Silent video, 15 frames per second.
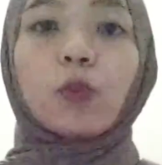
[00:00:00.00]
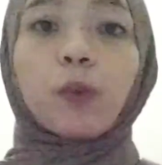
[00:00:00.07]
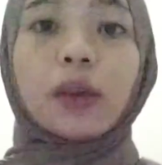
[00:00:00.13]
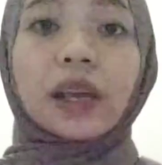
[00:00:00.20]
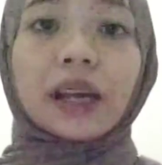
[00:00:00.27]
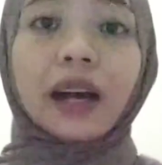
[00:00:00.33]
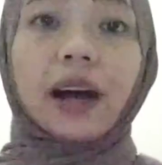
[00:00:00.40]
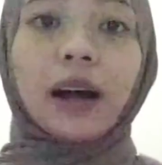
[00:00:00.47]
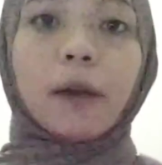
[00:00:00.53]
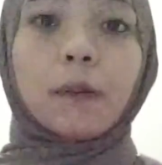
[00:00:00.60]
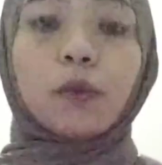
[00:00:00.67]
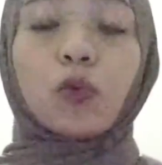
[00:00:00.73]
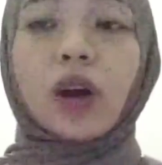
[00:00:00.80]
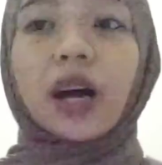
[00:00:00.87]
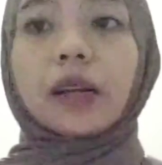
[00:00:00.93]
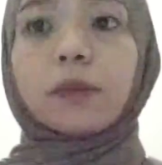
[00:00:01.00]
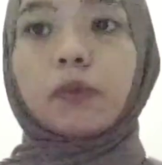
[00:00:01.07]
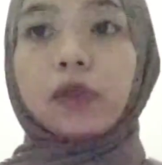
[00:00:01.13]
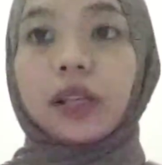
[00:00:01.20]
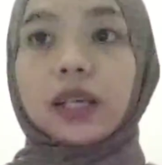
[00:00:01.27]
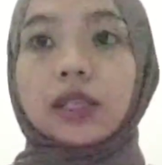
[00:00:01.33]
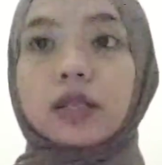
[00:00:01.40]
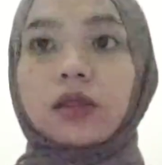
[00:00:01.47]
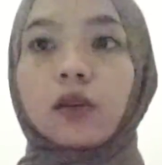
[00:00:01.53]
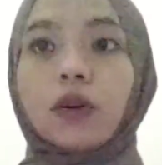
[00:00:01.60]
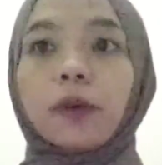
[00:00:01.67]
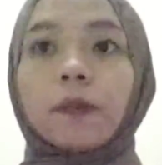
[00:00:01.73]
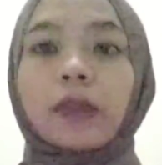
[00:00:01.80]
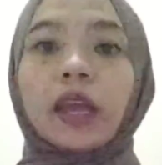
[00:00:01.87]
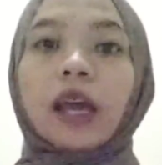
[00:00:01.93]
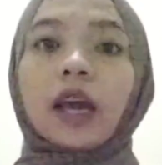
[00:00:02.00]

become one place. So